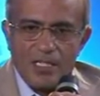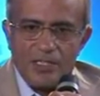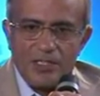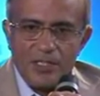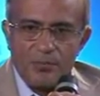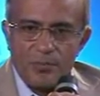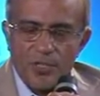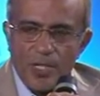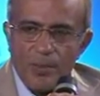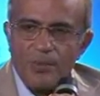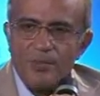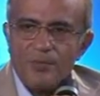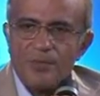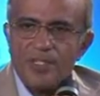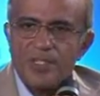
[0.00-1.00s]
The
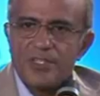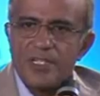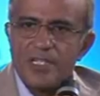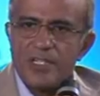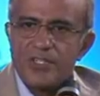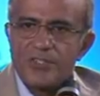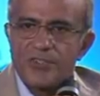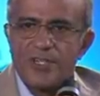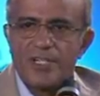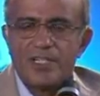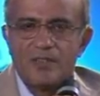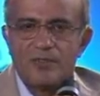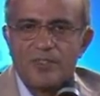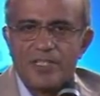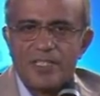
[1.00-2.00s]
problem we really
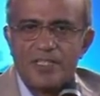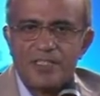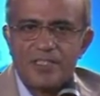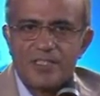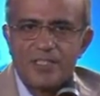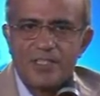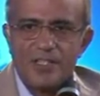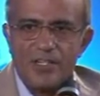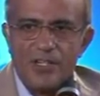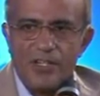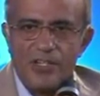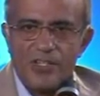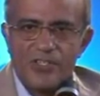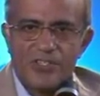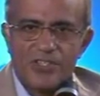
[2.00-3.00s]
struggle with
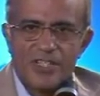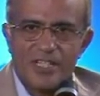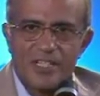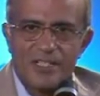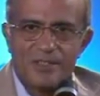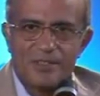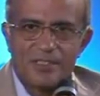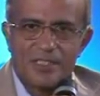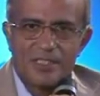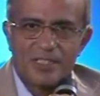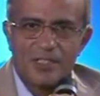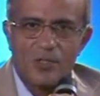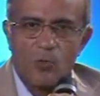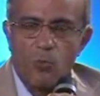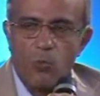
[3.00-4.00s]
is
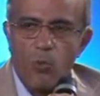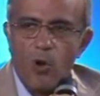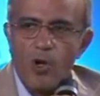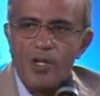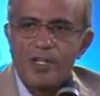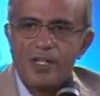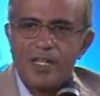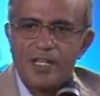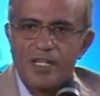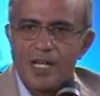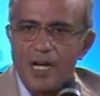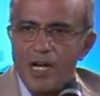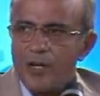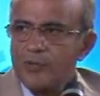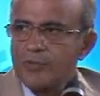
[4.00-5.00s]
what and
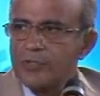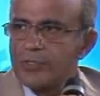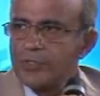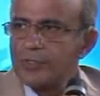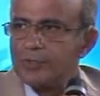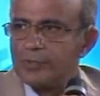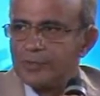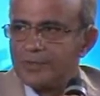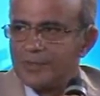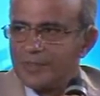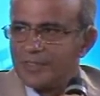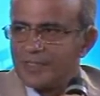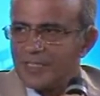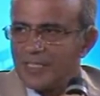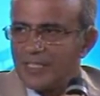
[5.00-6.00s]
how to do.
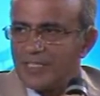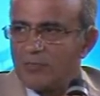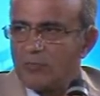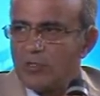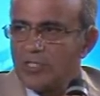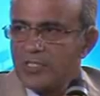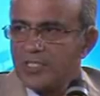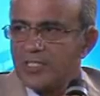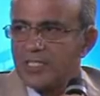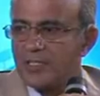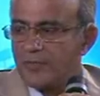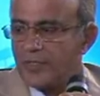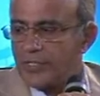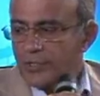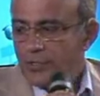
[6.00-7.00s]
What is it
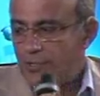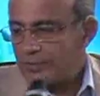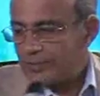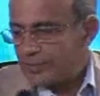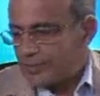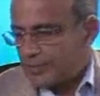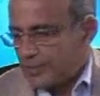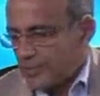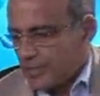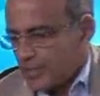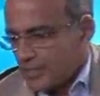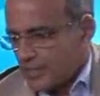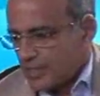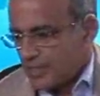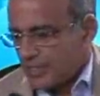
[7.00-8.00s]
that we do?
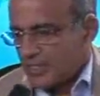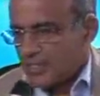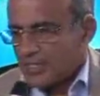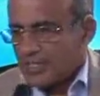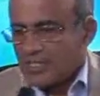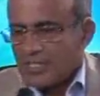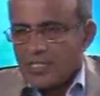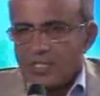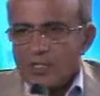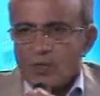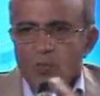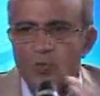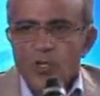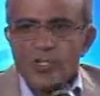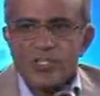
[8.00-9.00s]
Thank you.
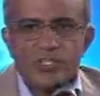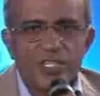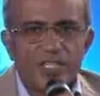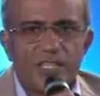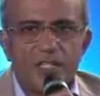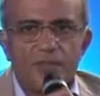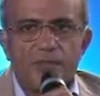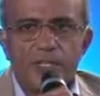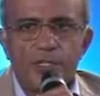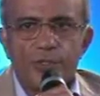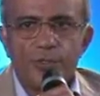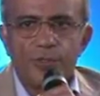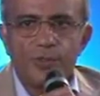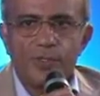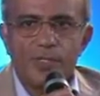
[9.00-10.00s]
What is it that we
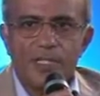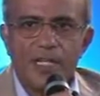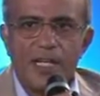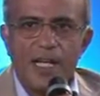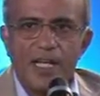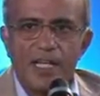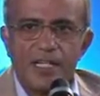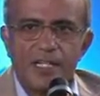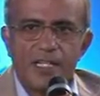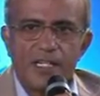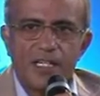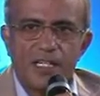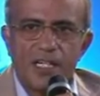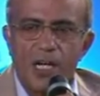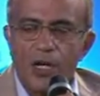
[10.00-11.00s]
do, and
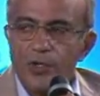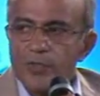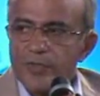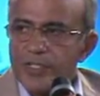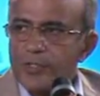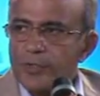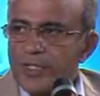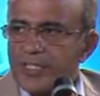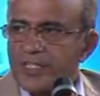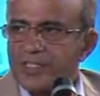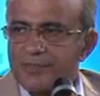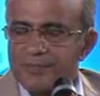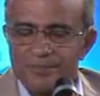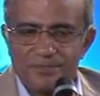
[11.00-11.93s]
how do we do it?